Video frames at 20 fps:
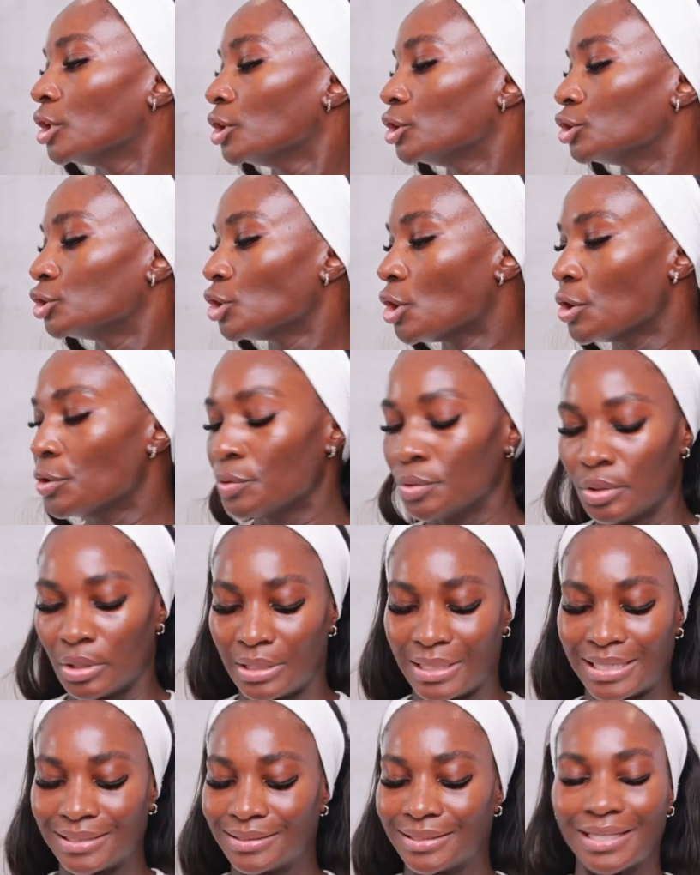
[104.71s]
So
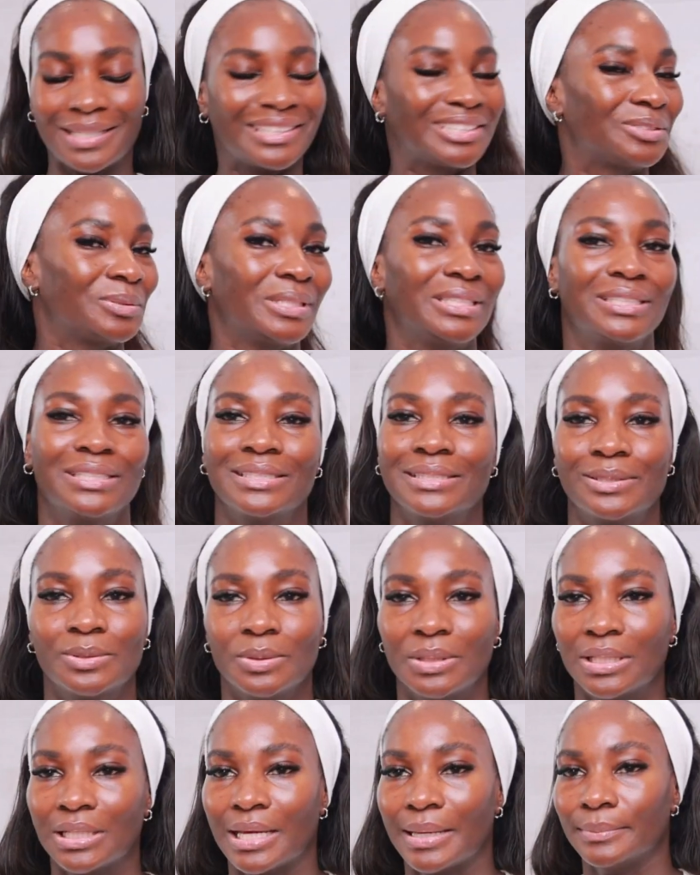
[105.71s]
let's get straight into
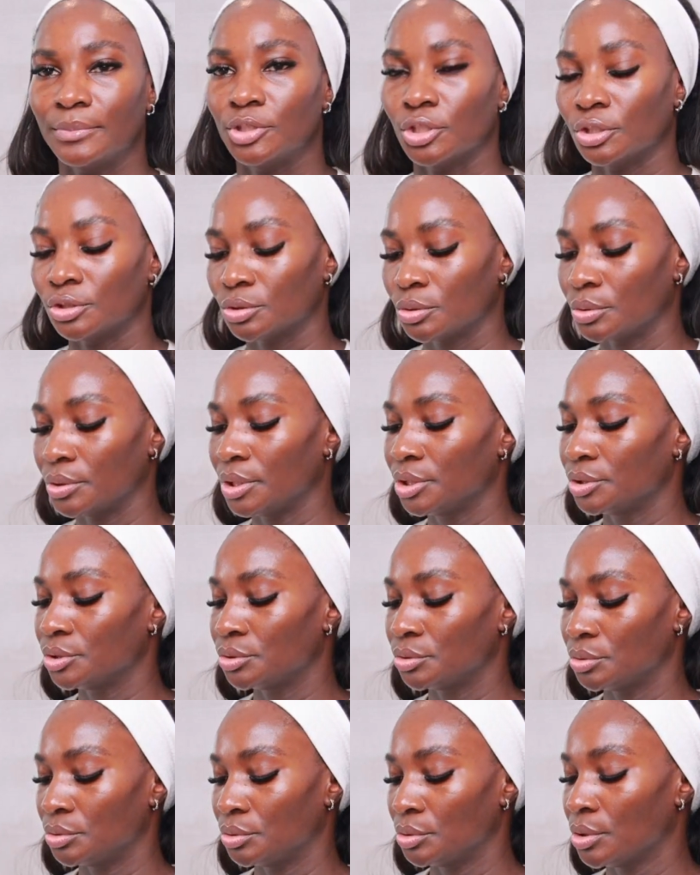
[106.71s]
it. I'm just going
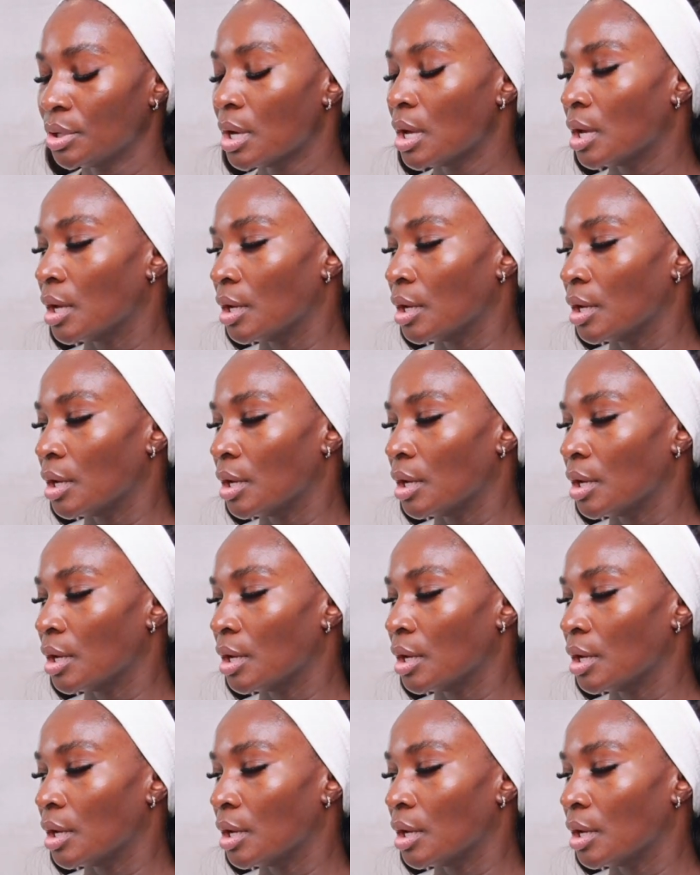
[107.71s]
to,